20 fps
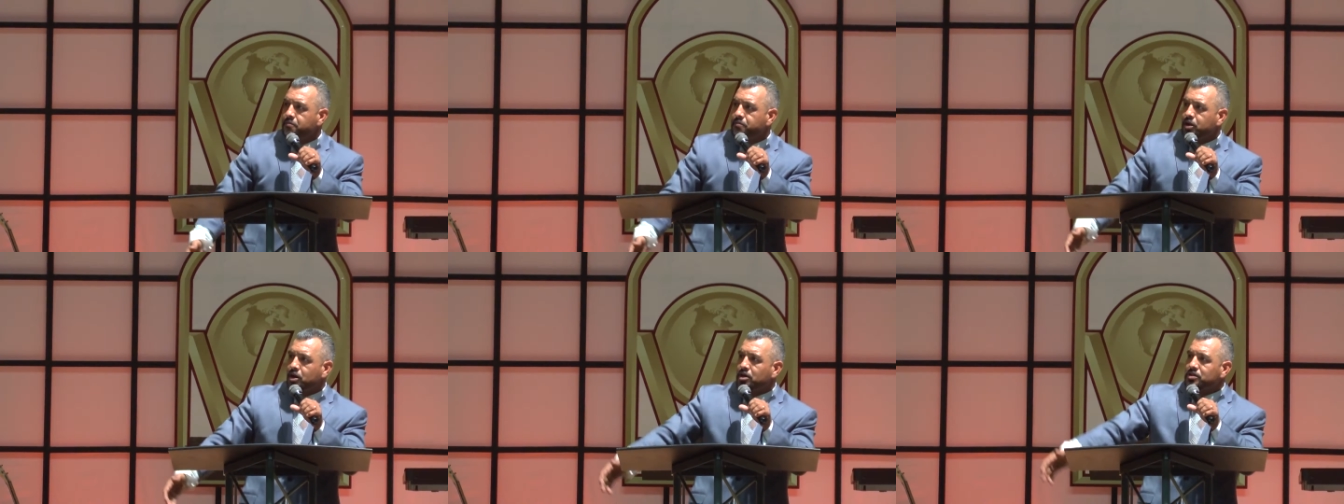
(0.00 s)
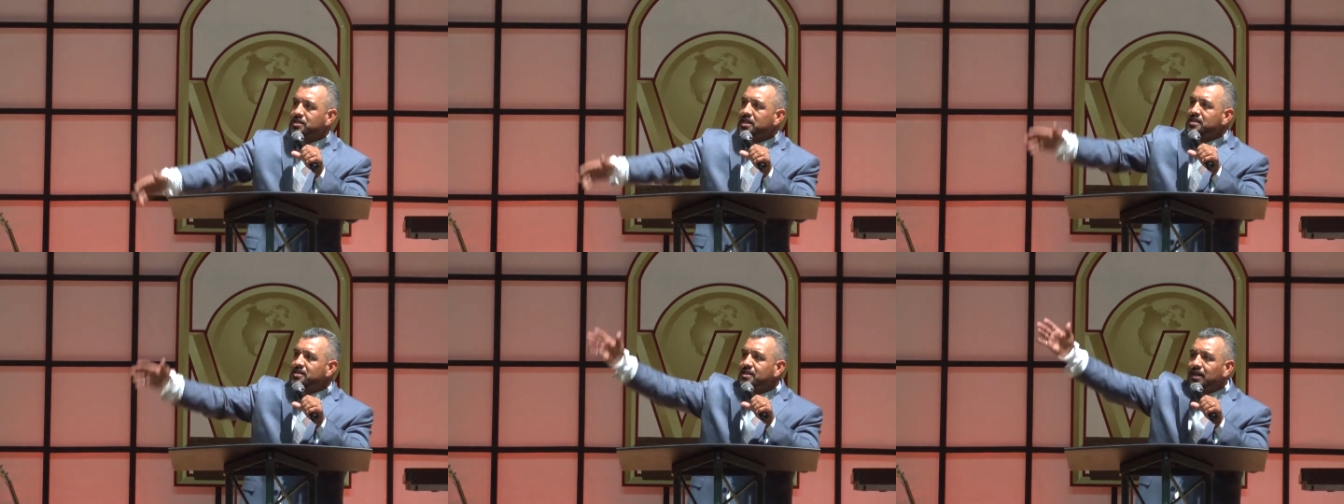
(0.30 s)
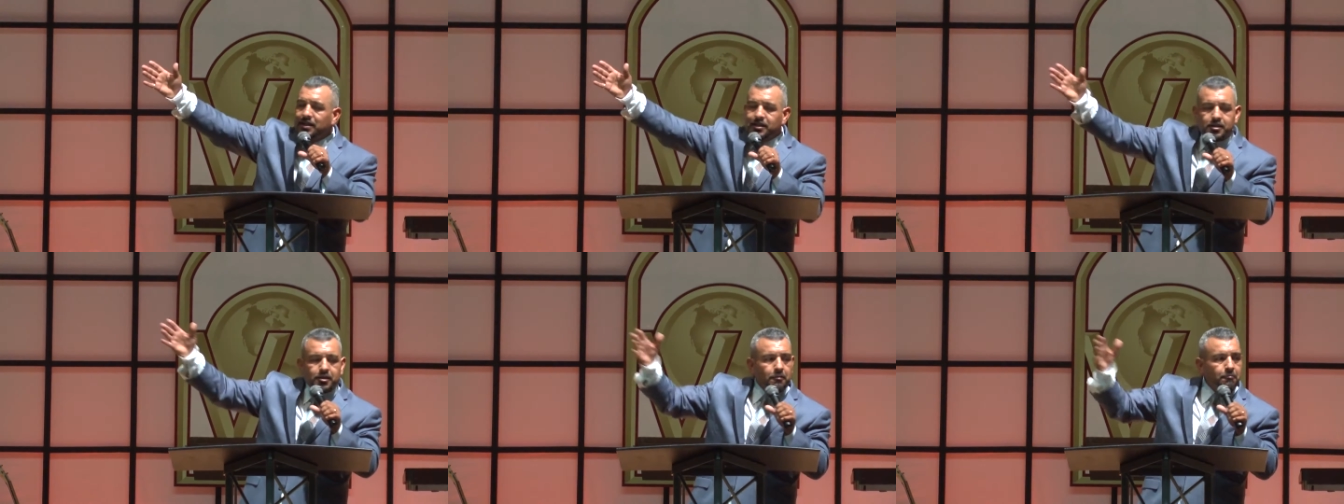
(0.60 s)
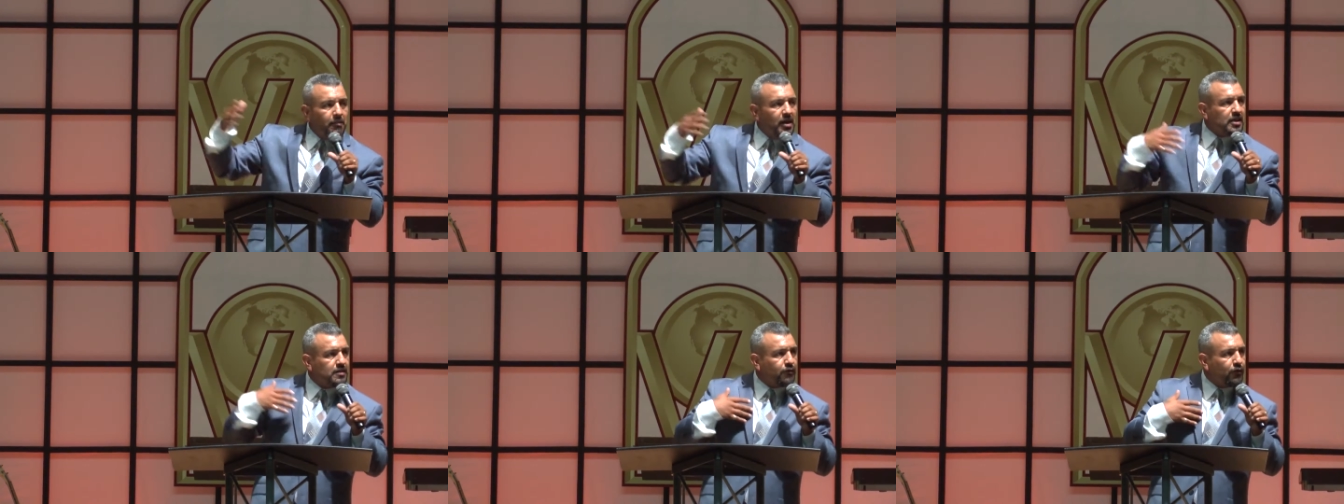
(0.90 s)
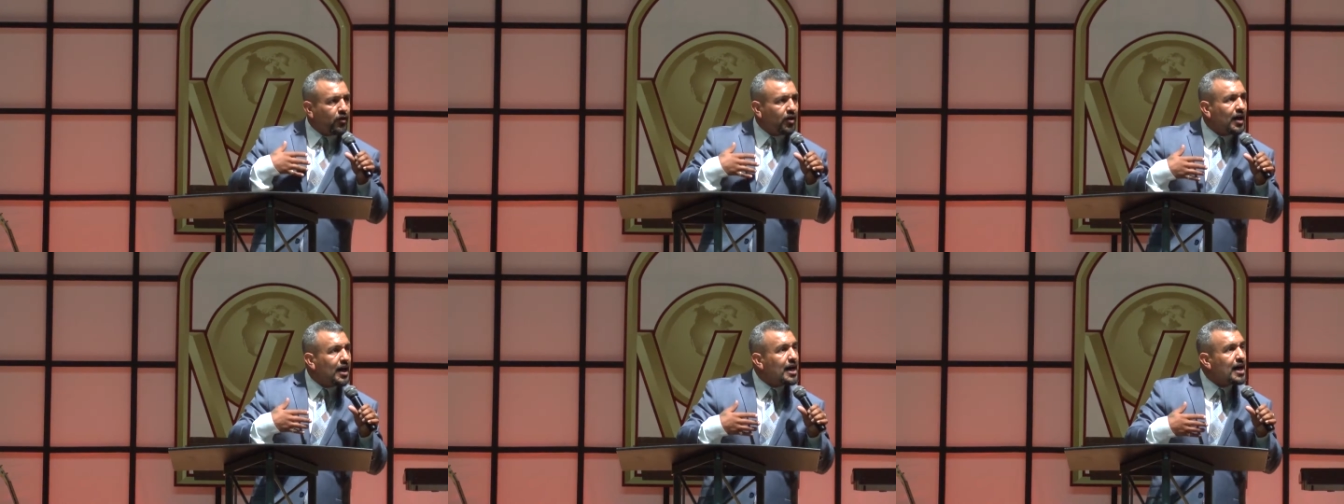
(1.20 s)
because He's done so much
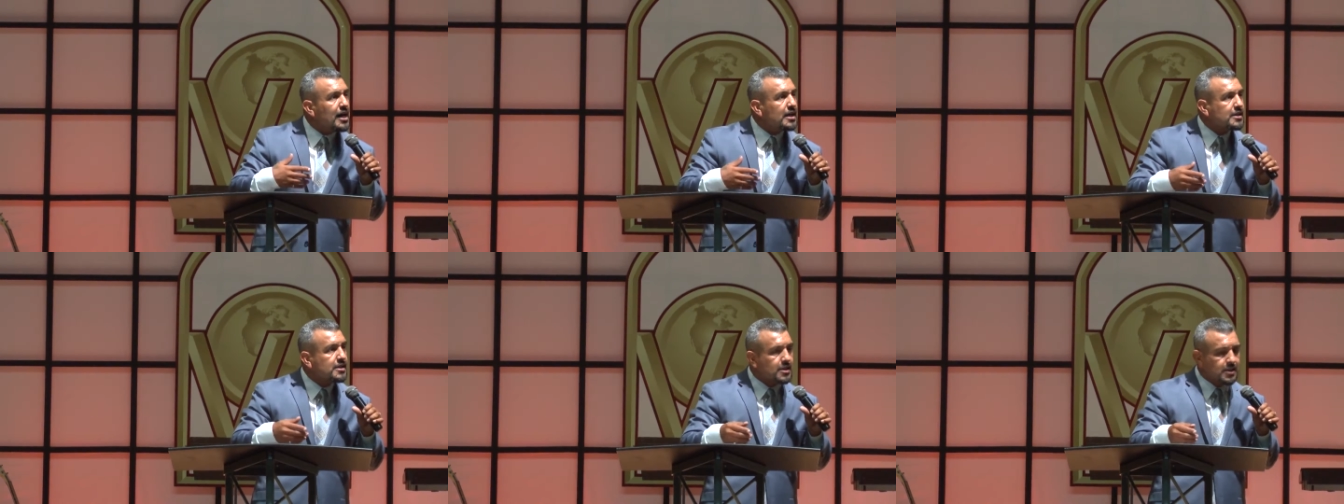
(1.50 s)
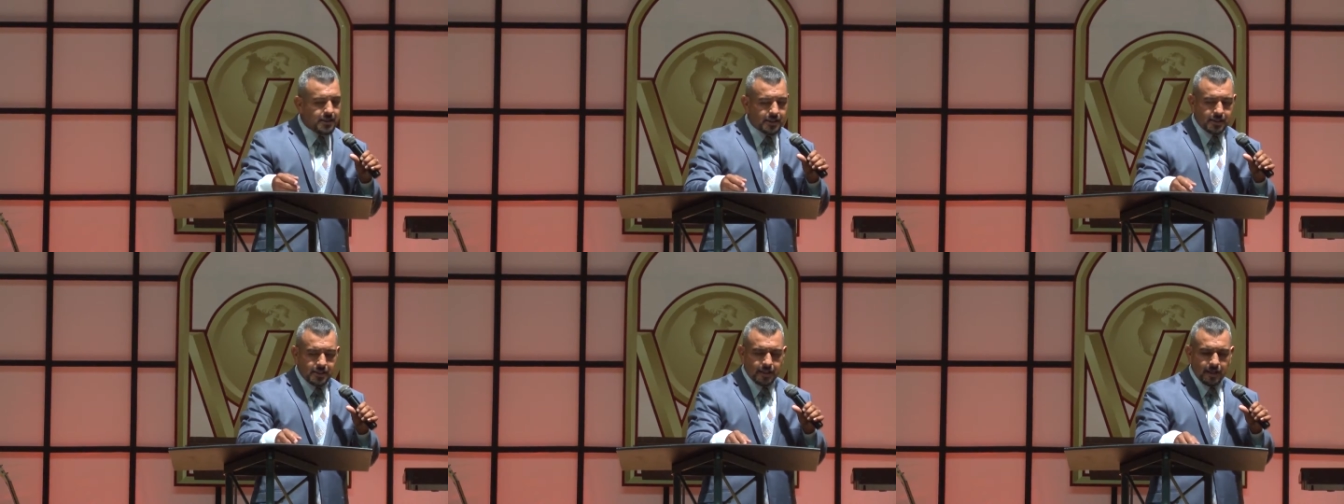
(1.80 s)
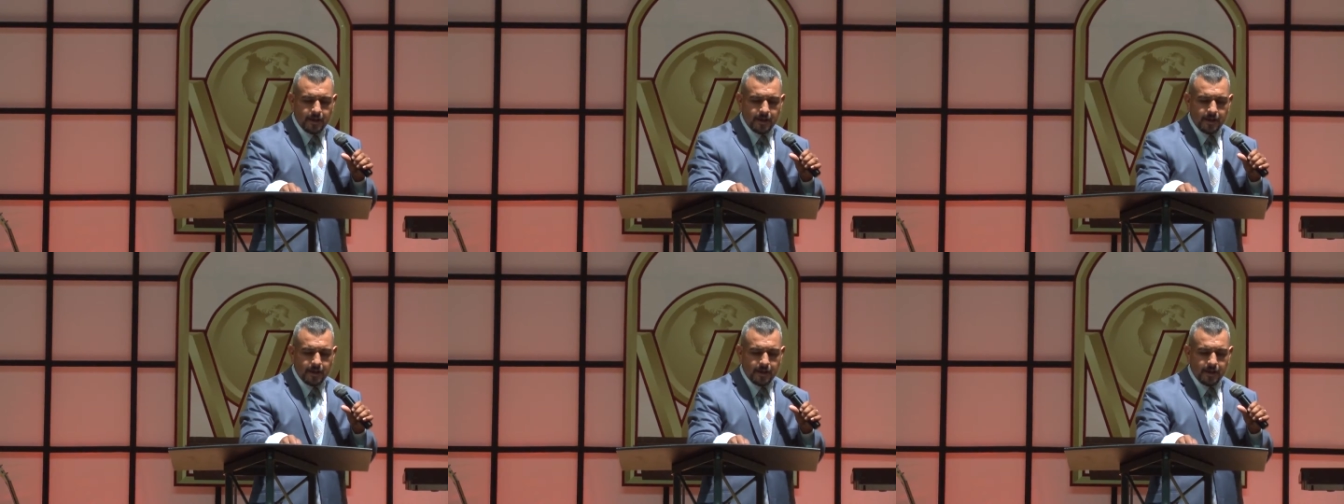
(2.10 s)
for us.